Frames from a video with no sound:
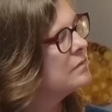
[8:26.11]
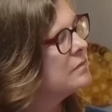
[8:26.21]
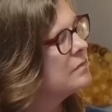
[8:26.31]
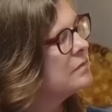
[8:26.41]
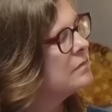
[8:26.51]

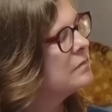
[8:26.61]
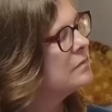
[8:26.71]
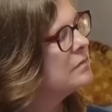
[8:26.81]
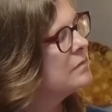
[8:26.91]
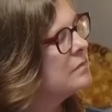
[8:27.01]

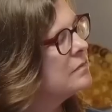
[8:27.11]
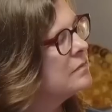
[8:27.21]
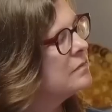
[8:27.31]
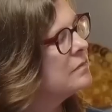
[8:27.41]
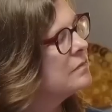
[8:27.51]

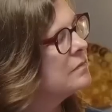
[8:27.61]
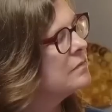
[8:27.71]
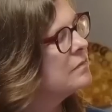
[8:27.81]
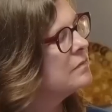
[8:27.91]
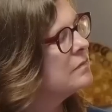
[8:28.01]

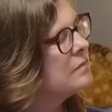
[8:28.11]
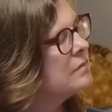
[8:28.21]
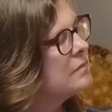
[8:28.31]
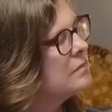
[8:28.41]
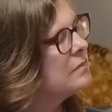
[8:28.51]

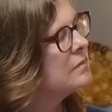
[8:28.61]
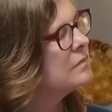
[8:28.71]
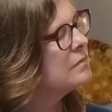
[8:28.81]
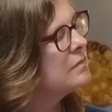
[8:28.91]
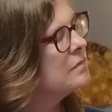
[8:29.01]

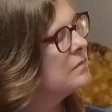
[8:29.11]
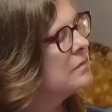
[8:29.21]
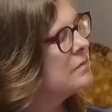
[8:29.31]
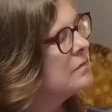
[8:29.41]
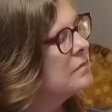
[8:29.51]

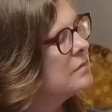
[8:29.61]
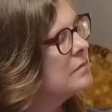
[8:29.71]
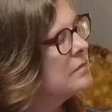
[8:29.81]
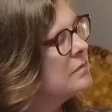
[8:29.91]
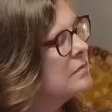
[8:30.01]

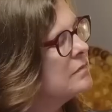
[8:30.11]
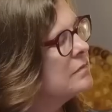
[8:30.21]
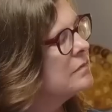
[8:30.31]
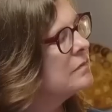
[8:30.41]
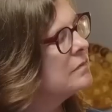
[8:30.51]

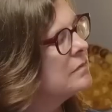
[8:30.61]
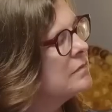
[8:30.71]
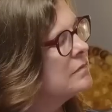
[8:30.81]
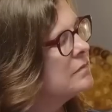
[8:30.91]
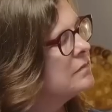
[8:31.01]

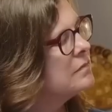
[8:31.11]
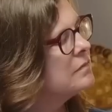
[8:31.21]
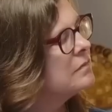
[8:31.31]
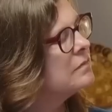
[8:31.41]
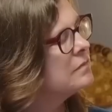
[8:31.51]

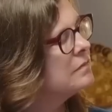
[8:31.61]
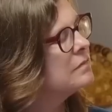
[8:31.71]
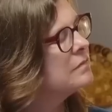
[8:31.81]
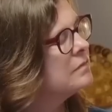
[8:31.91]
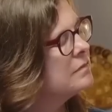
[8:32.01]

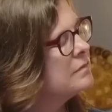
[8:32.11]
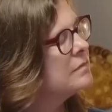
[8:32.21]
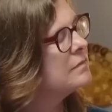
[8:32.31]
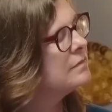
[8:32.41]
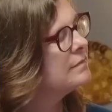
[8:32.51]

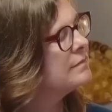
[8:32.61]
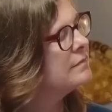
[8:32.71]
The person shown says nothing.